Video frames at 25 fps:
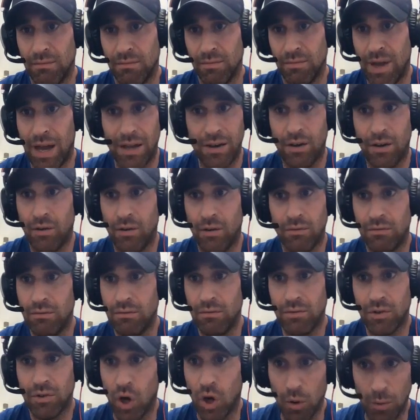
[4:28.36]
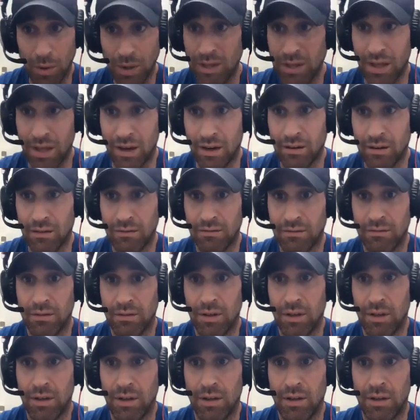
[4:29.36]
I don't go in there
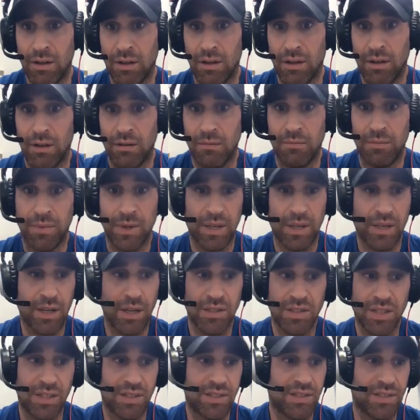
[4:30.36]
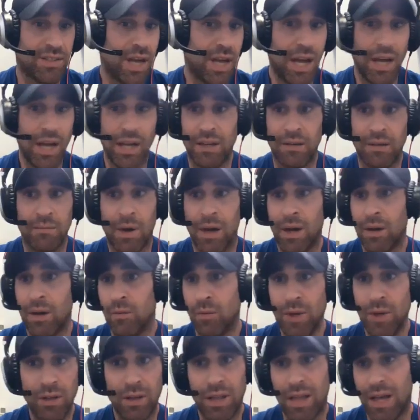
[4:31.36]
because it's not in my
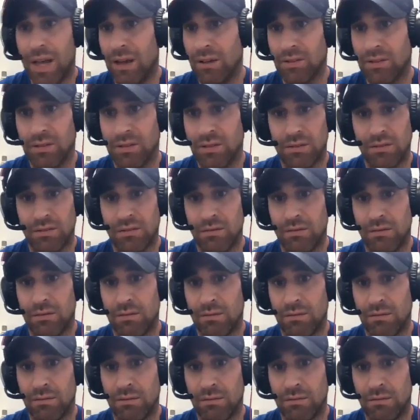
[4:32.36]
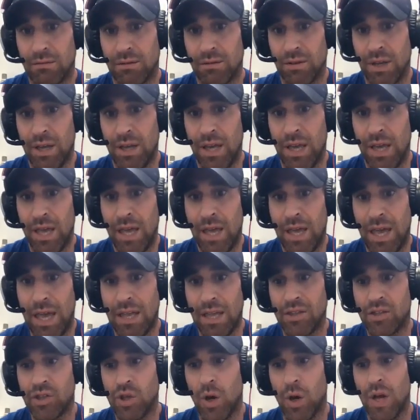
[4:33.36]
wheelhouse.
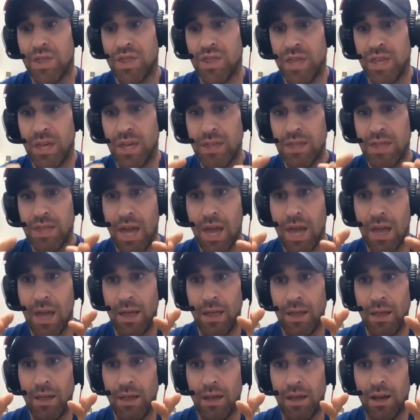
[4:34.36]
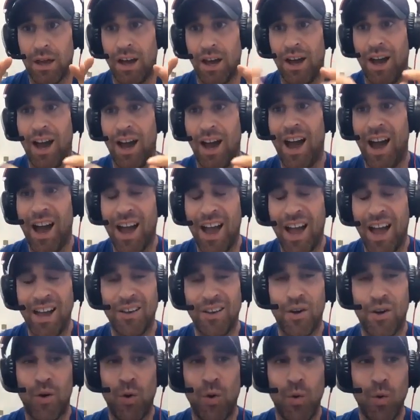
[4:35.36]
And so I think that I had
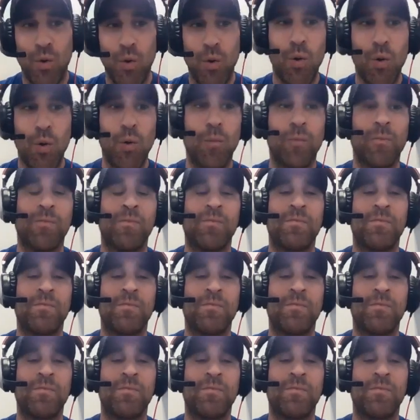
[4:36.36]
a whole